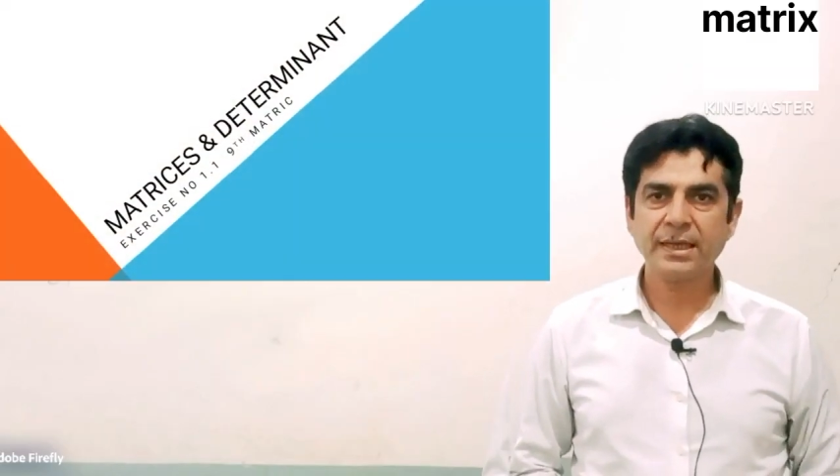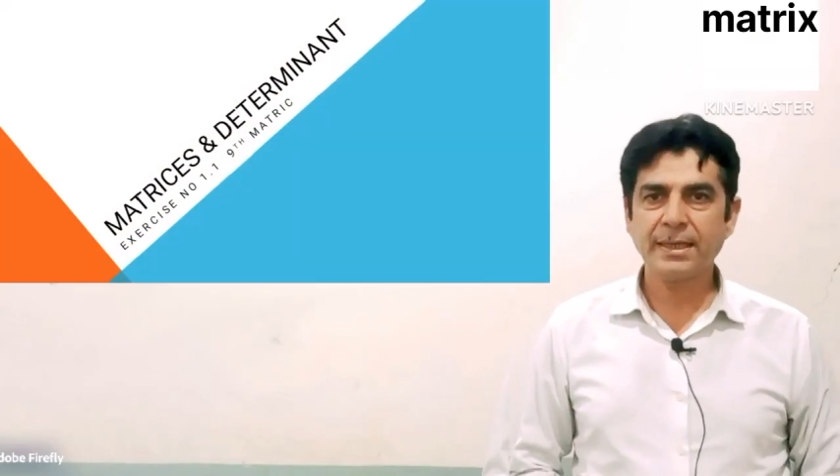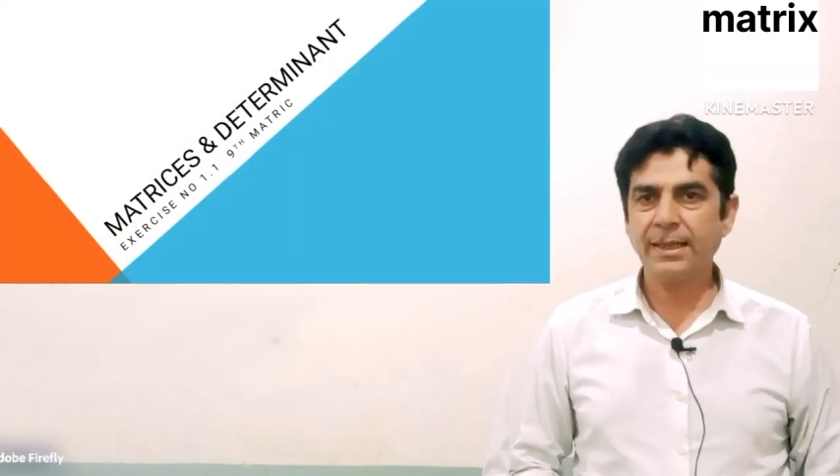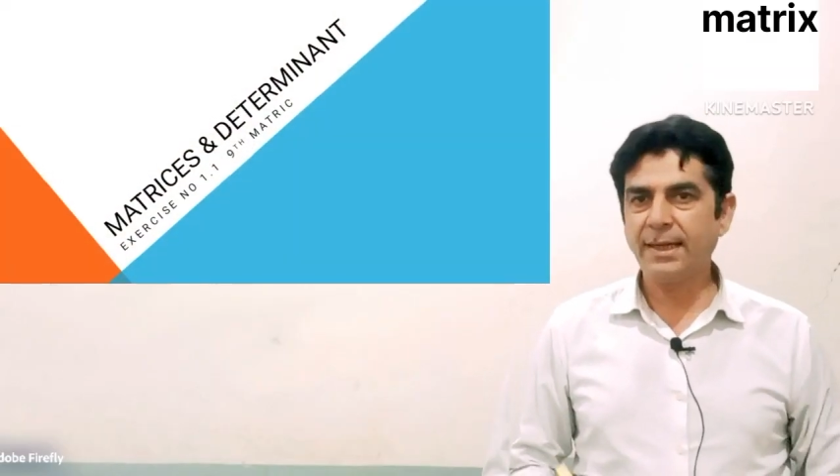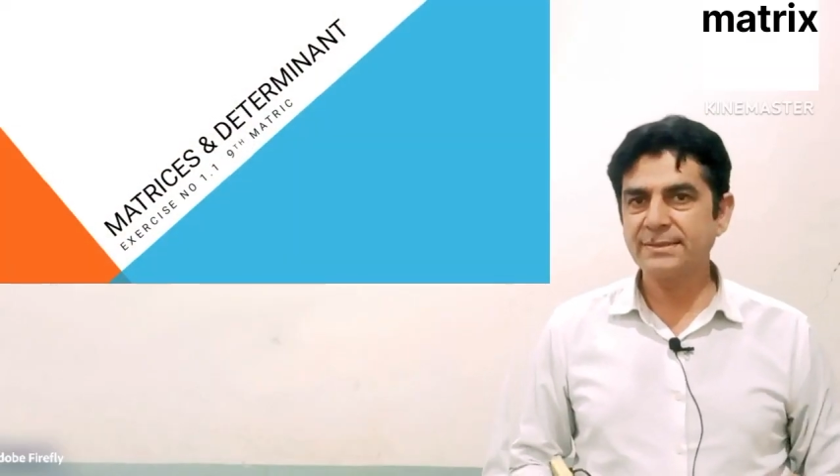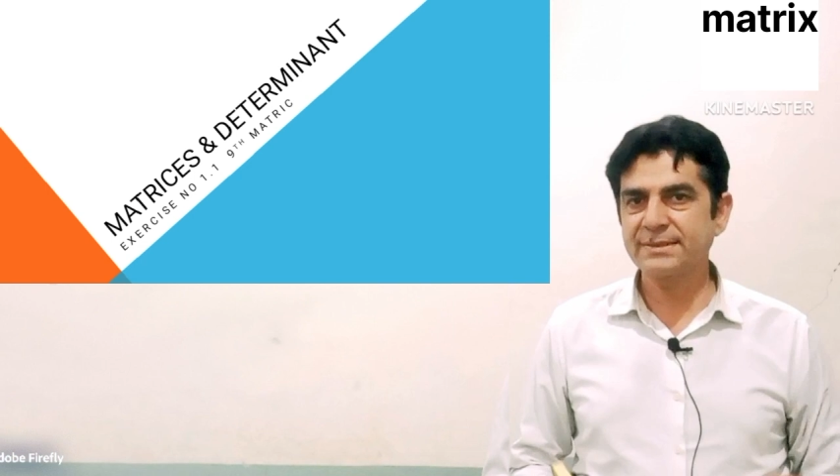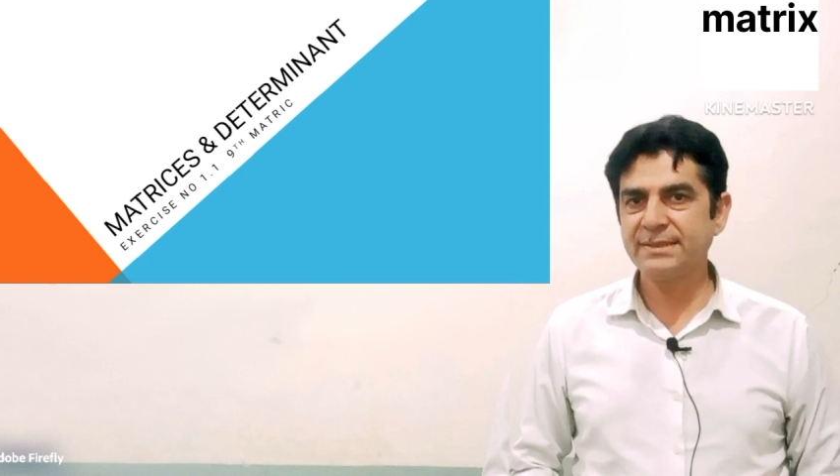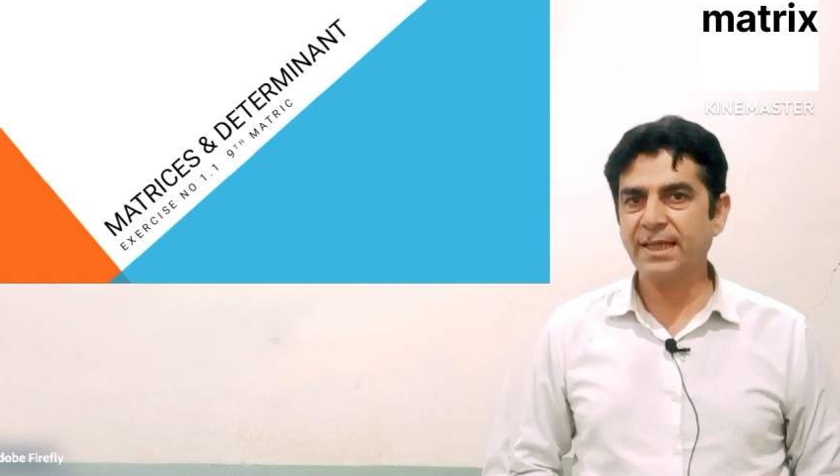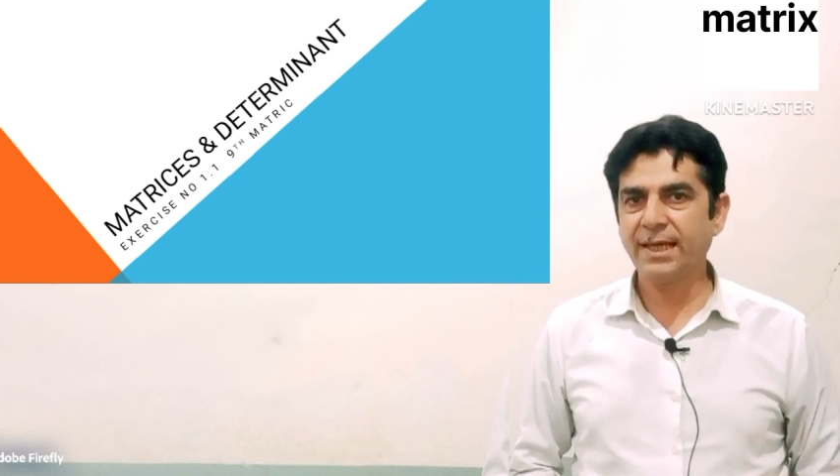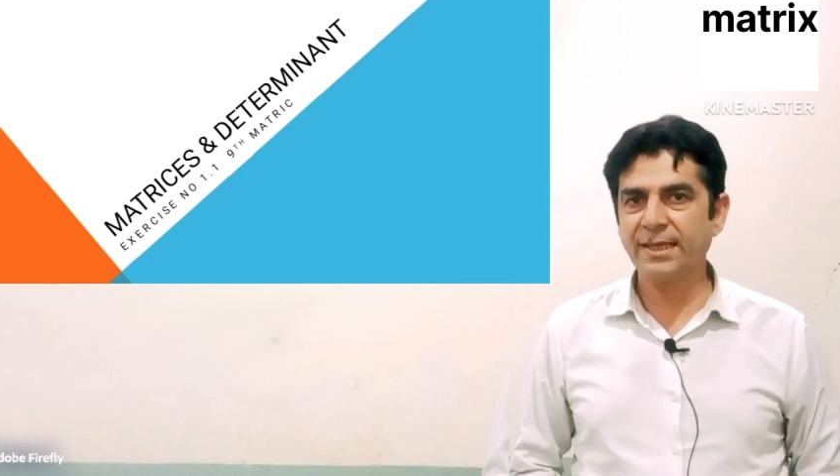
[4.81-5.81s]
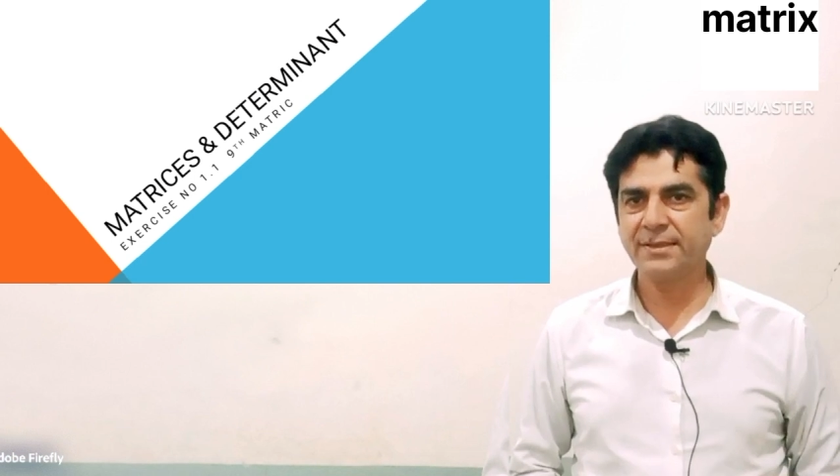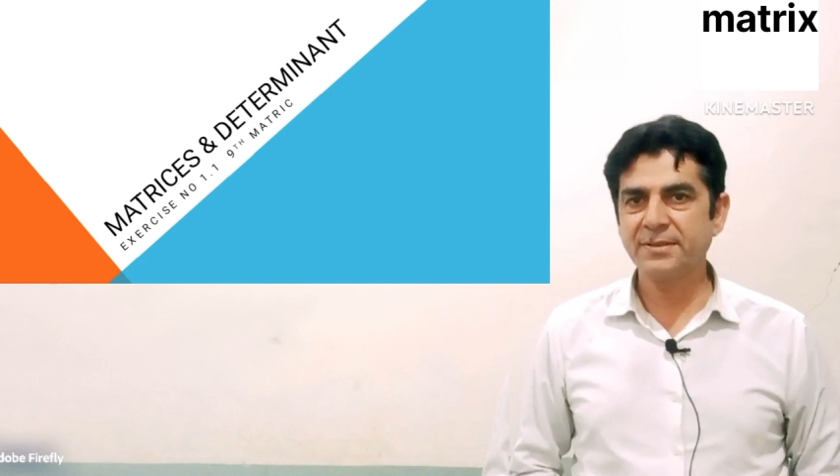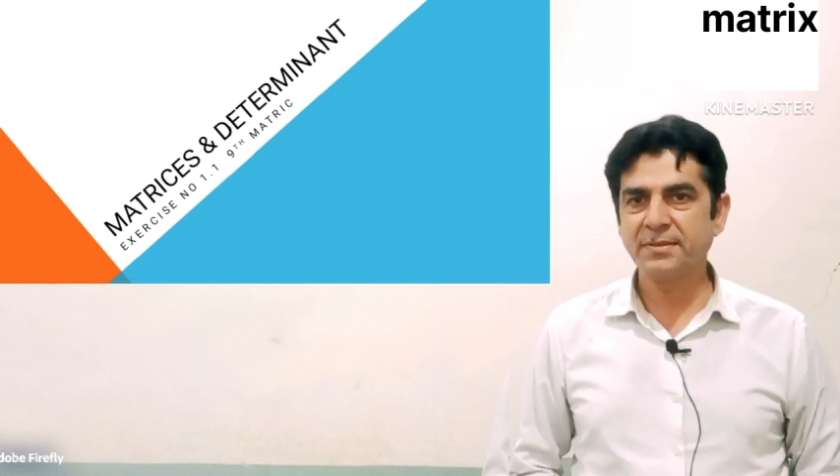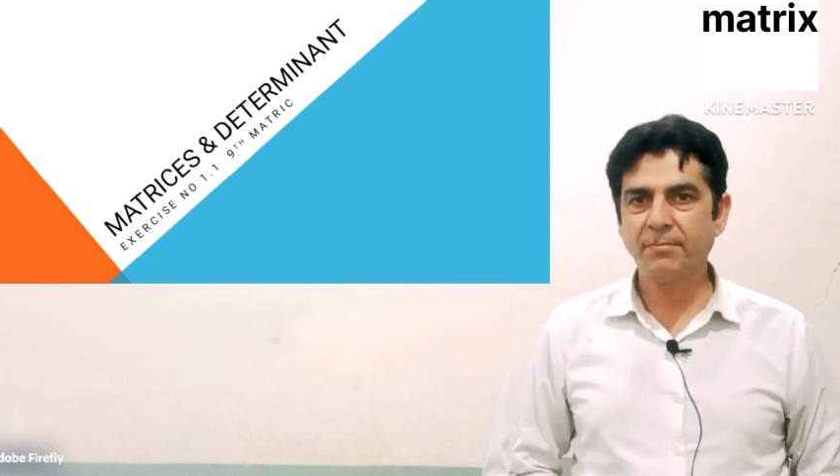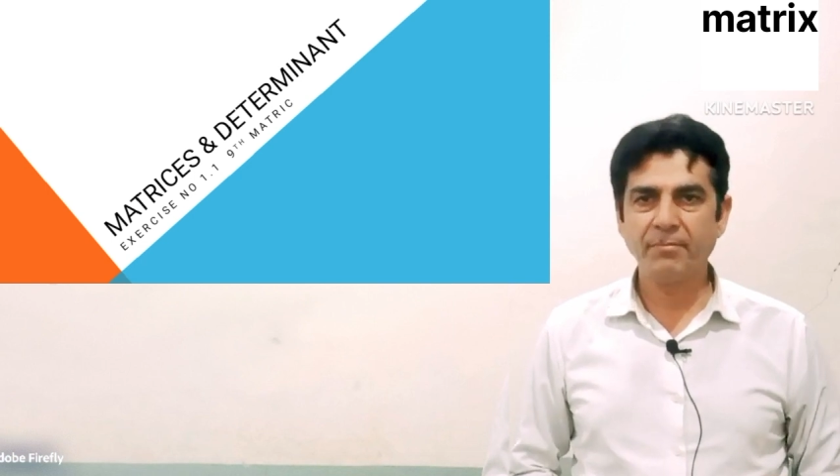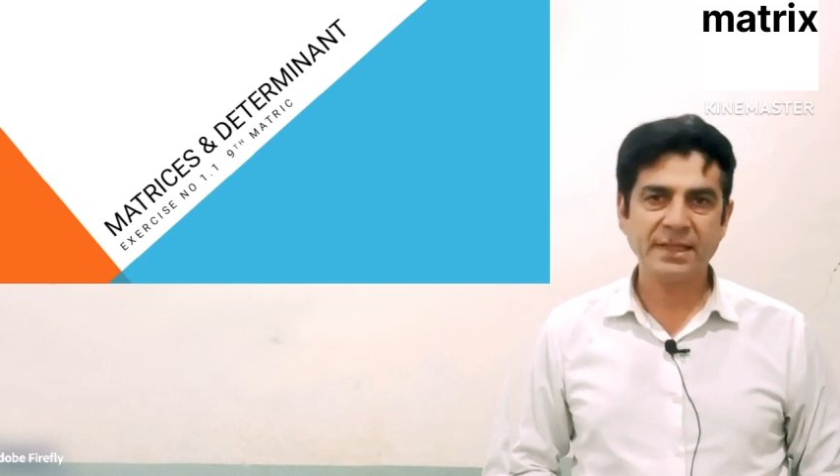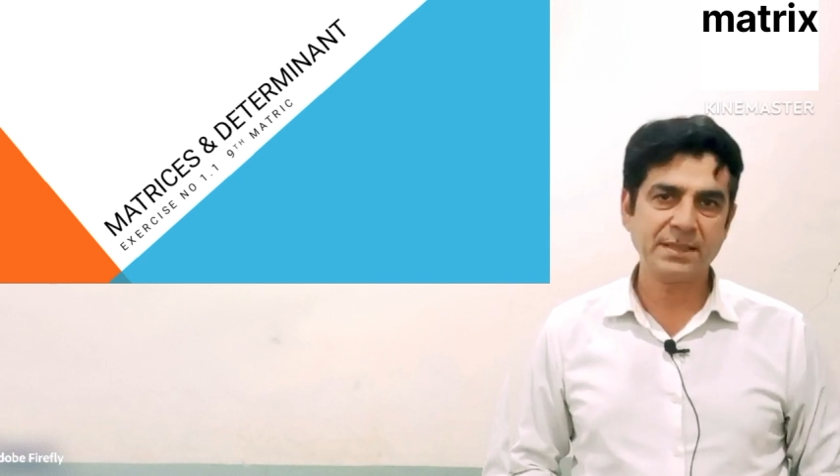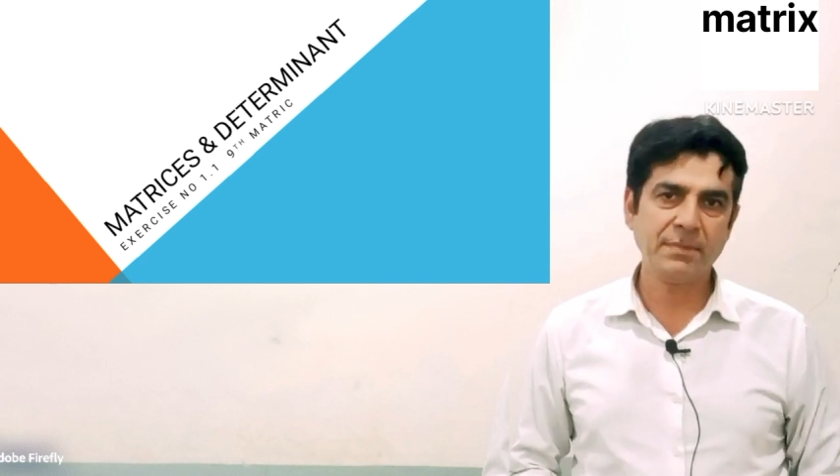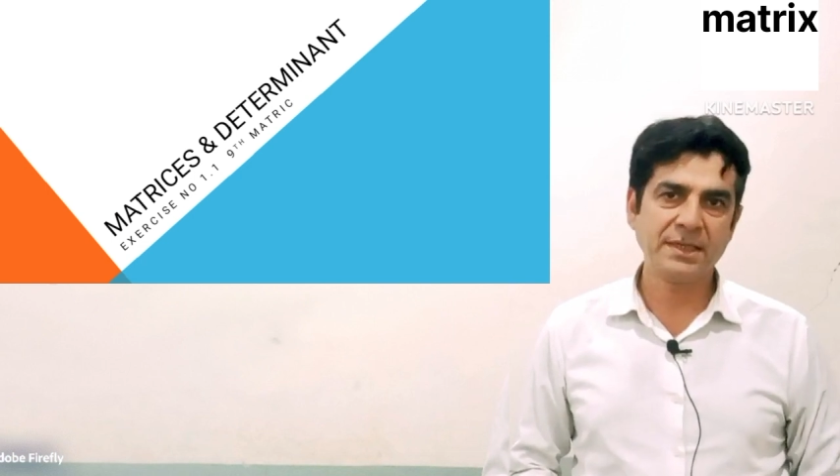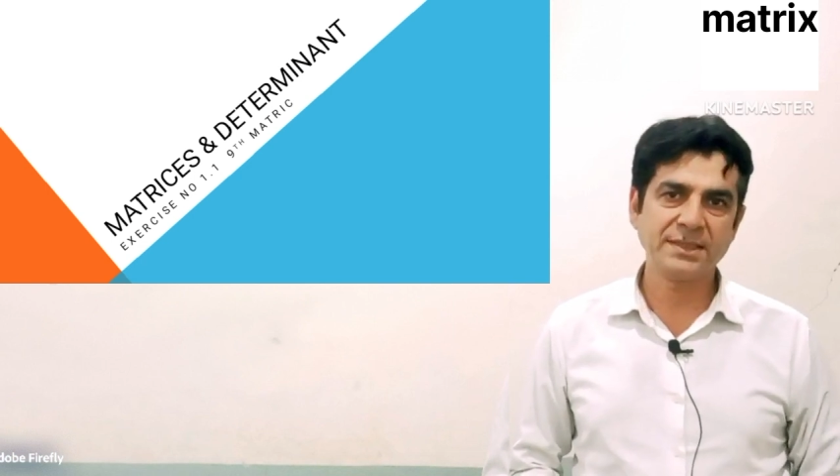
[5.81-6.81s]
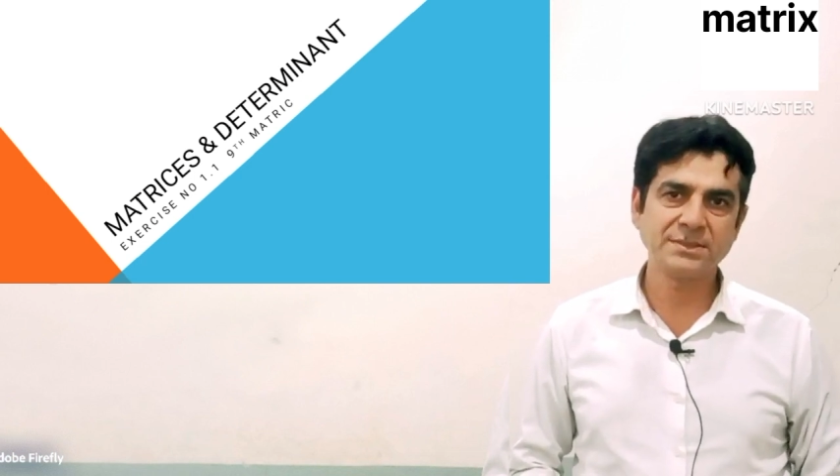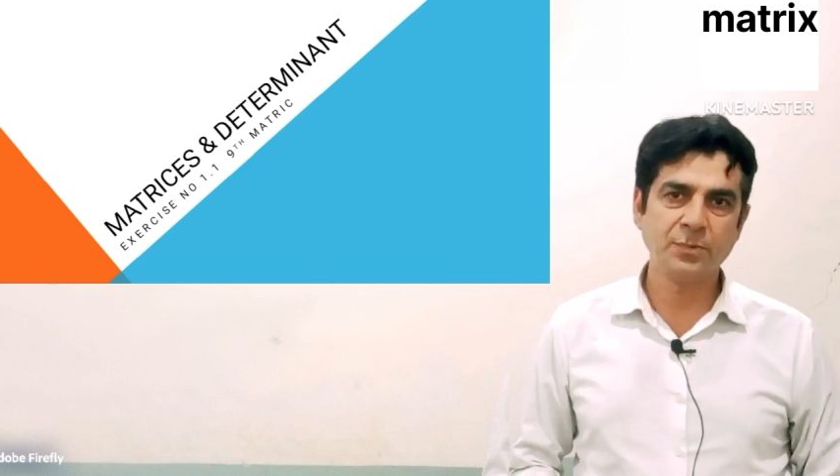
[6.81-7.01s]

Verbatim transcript: class 9th mathematics